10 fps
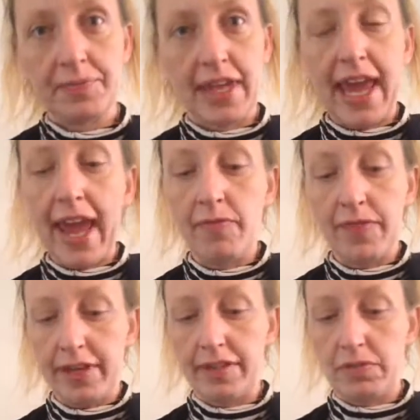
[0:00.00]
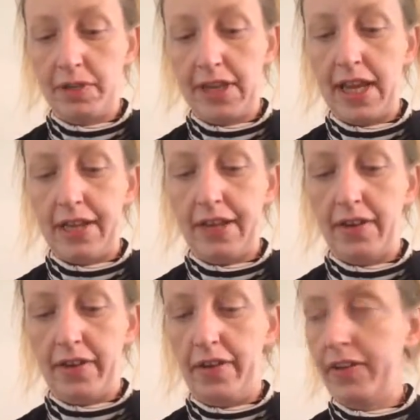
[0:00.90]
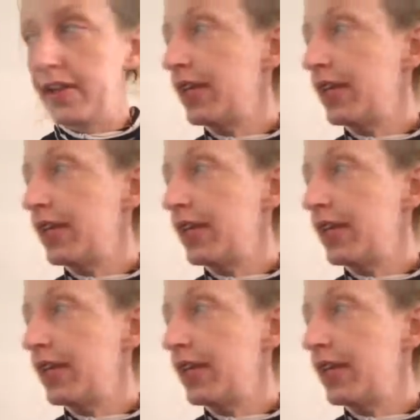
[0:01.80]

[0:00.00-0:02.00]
canvas. We're getting it all